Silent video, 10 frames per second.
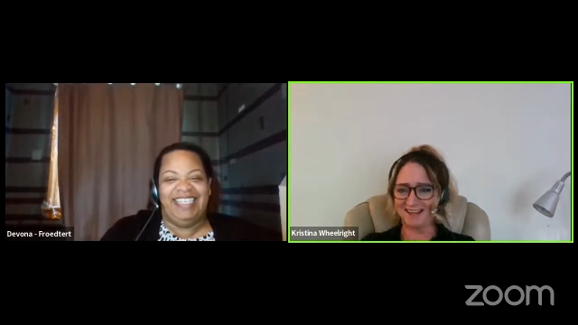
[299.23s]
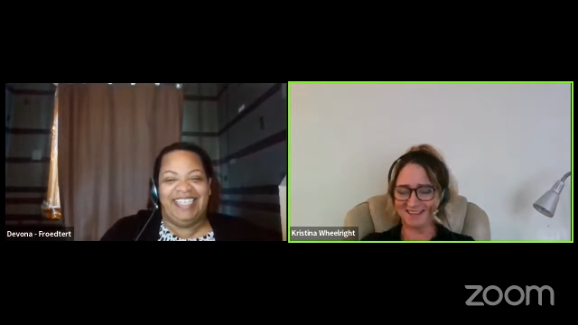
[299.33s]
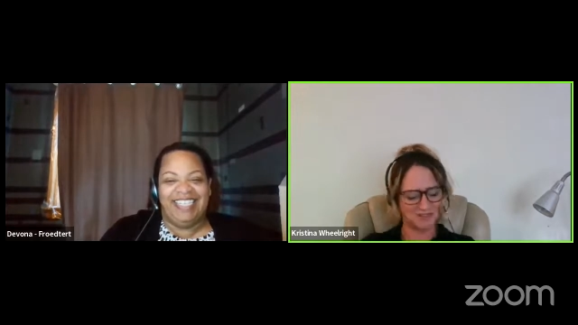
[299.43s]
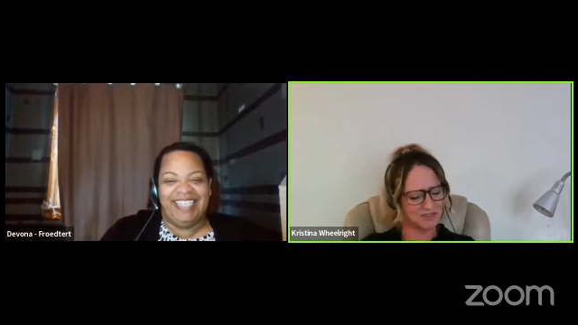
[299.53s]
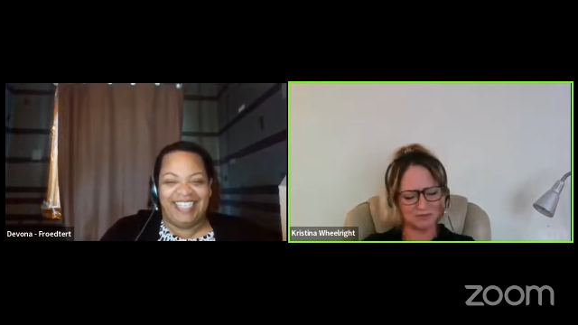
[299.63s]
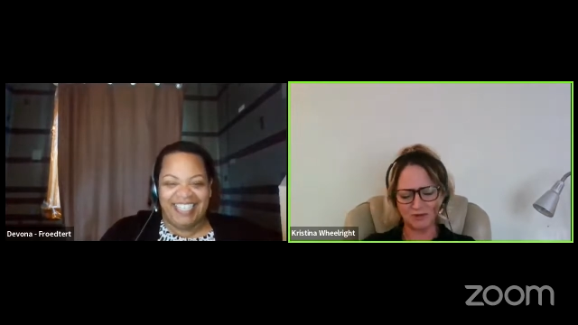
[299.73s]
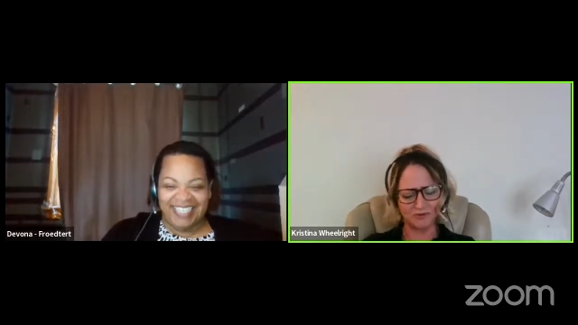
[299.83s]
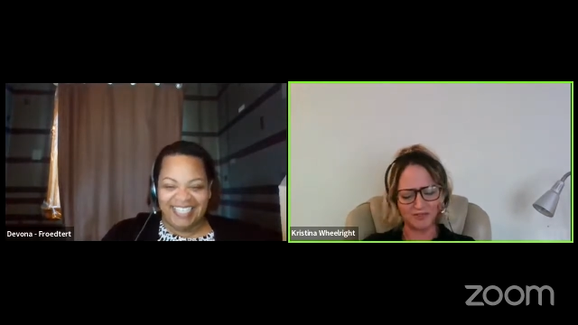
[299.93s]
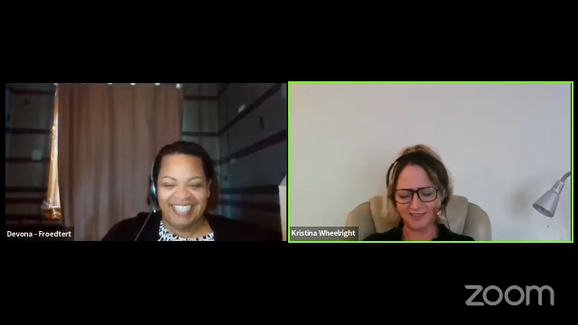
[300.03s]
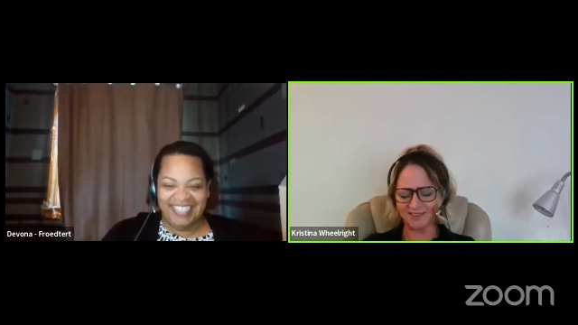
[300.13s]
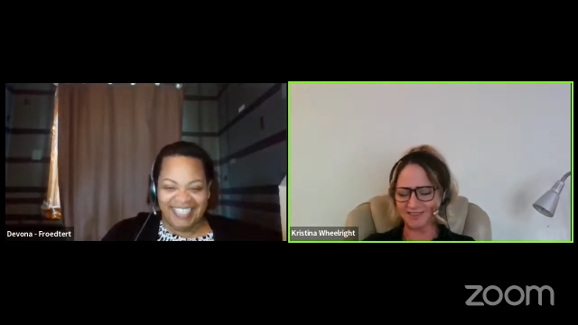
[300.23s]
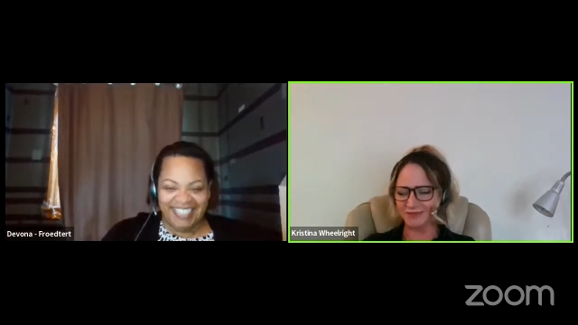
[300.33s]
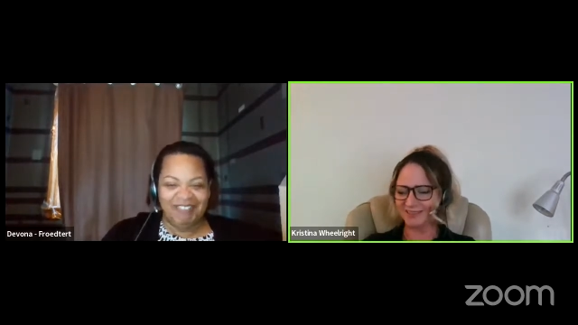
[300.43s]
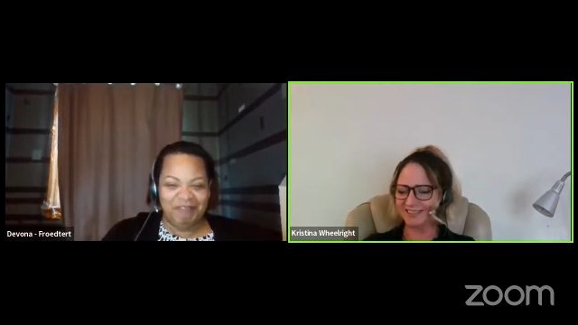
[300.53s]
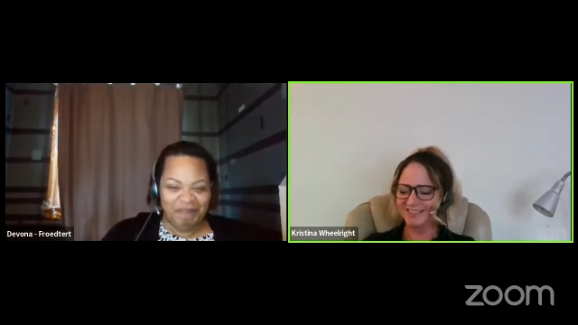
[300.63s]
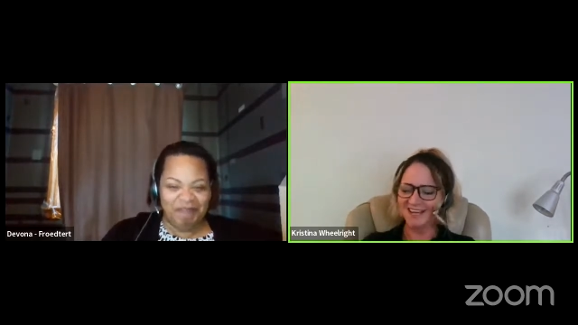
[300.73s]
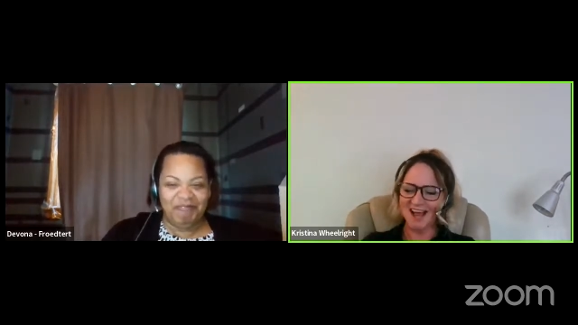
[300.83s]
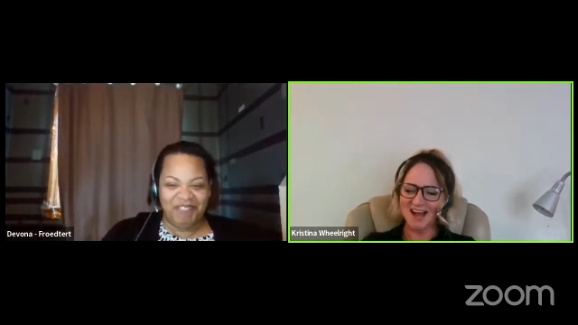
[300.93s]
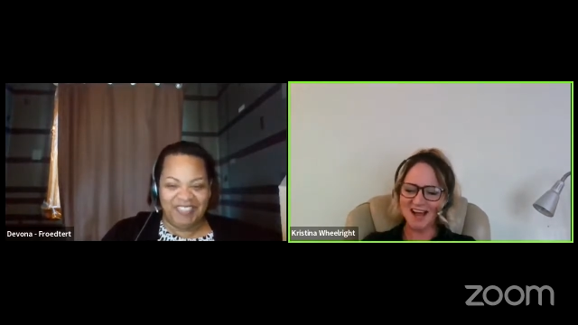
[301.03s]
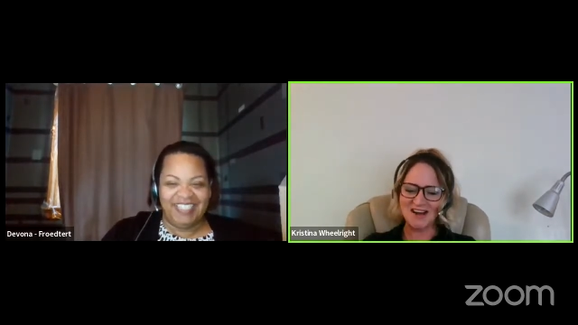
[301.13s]
Speaker 1: I used to be a really good coder.
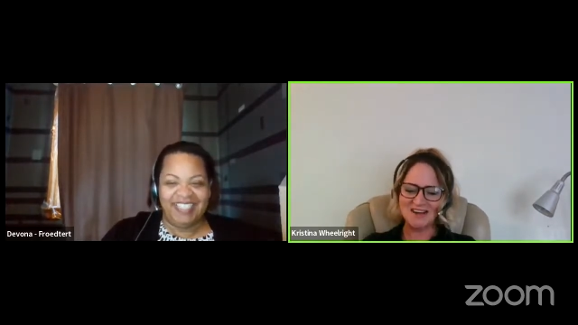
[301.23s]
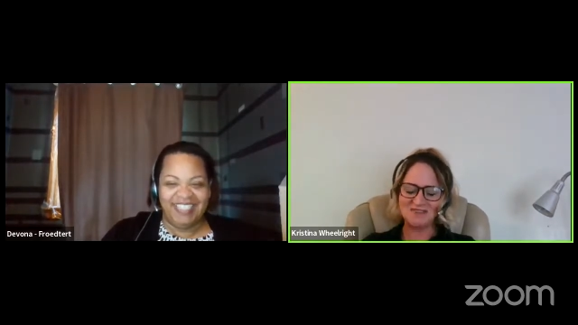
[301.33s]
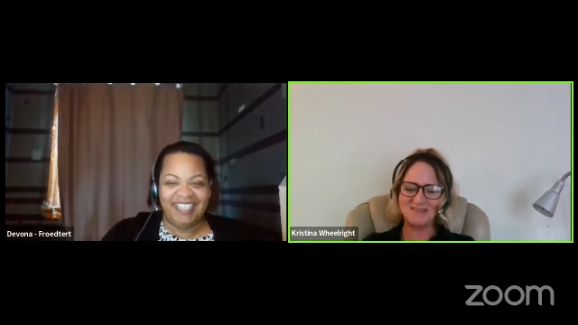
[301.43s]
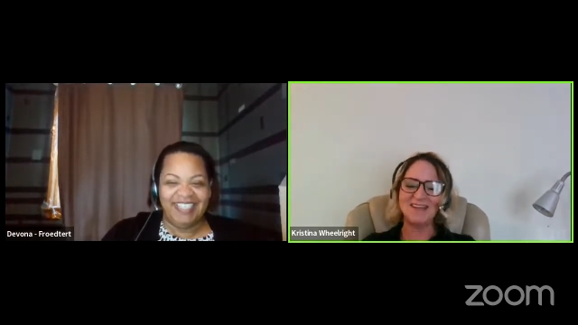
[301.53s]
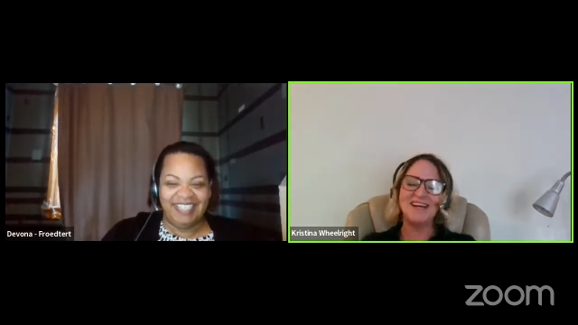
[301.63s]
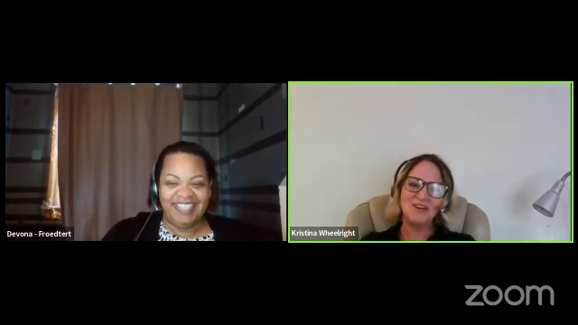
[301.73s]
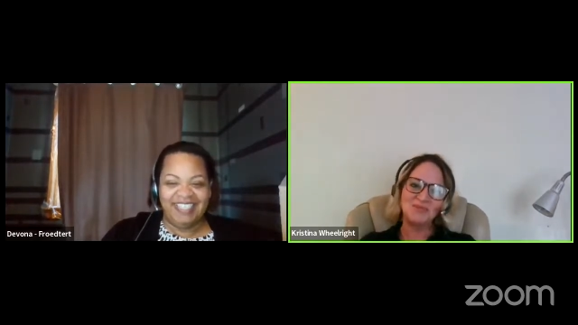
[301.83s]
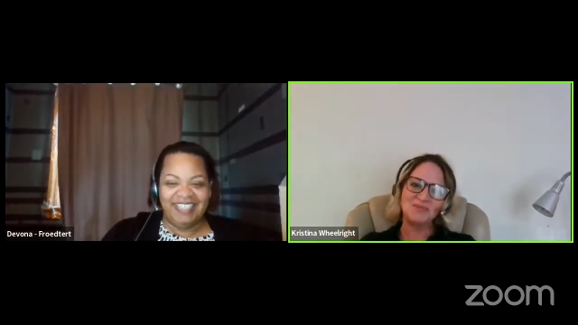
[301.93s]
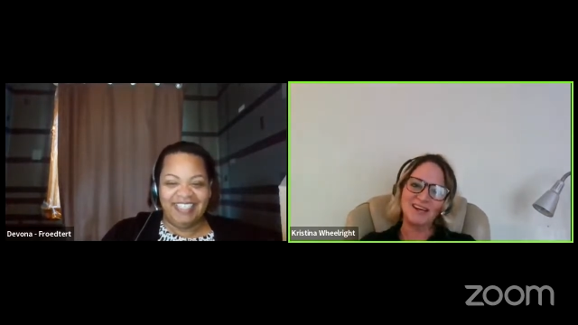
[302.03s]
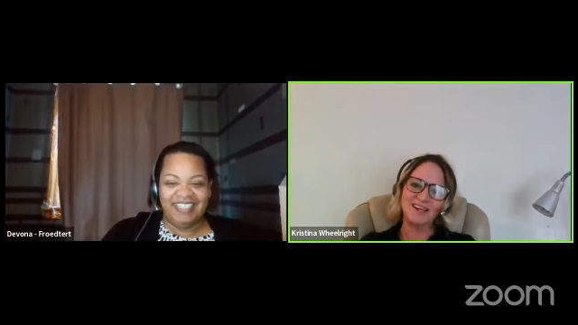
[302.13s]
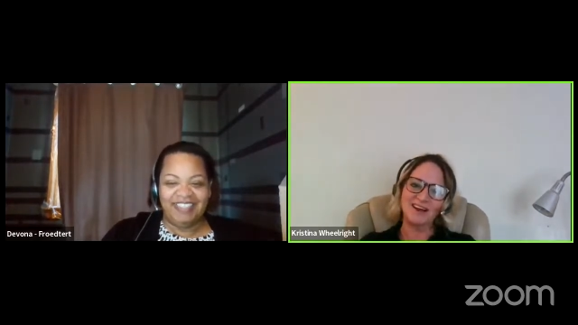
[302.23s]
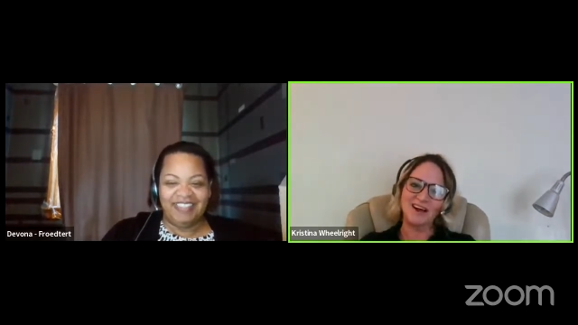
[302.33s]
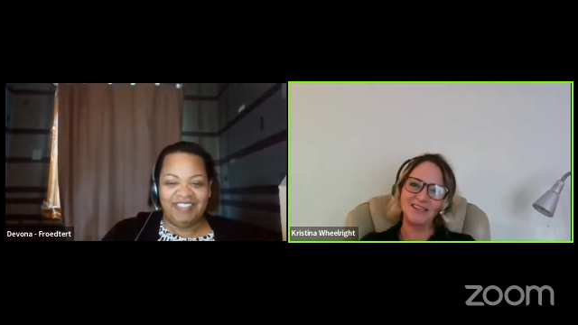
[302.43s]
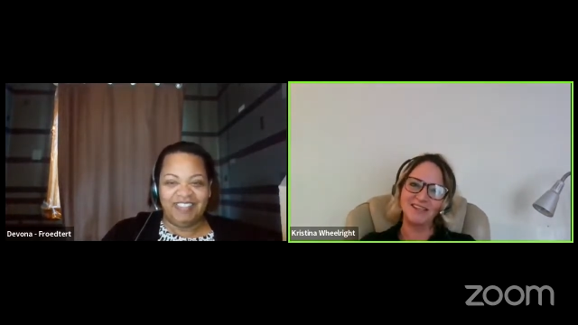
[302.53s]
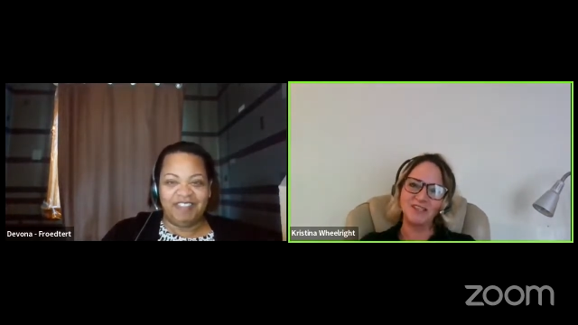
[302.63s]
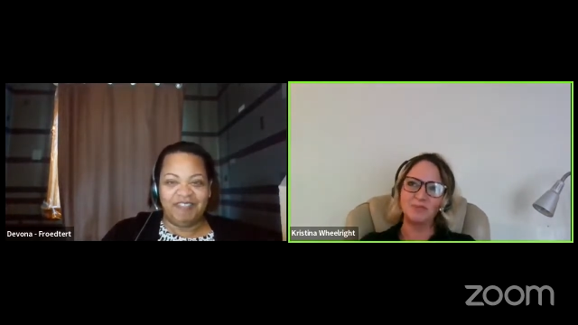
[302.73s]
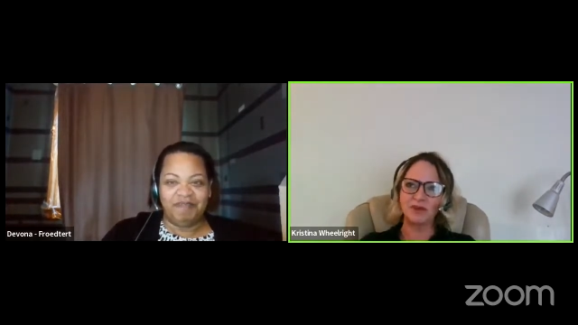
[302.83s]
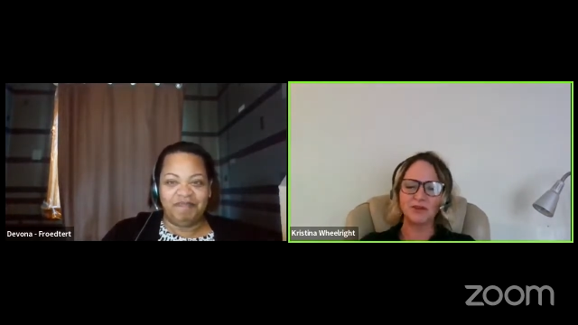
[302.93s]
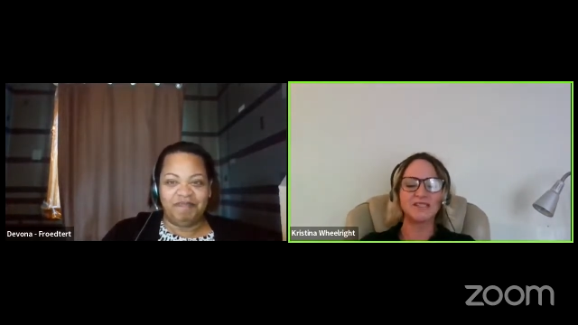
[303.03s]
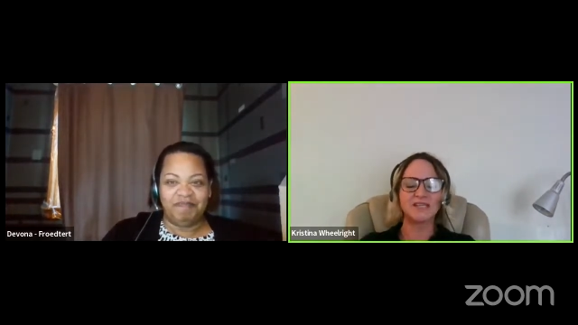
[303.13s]
Um, but on a
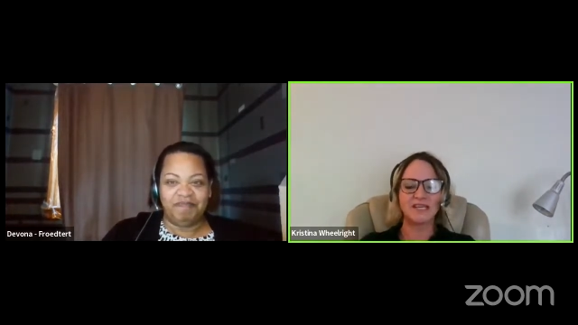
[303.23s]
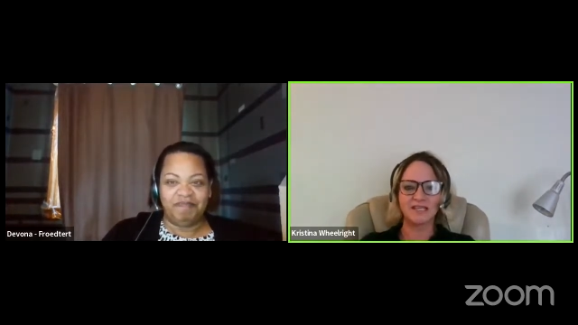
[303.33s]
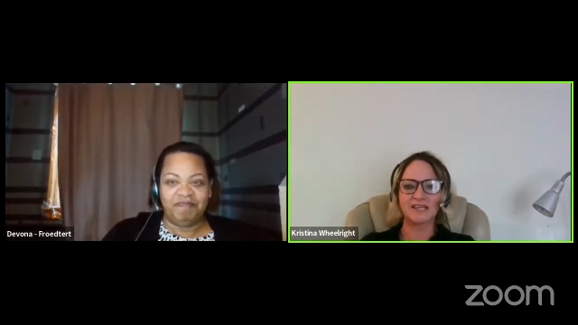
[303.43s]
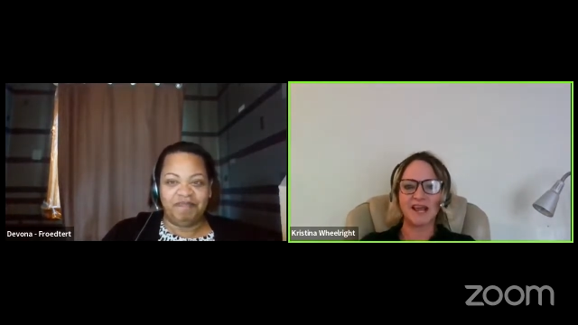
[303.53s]
typical day to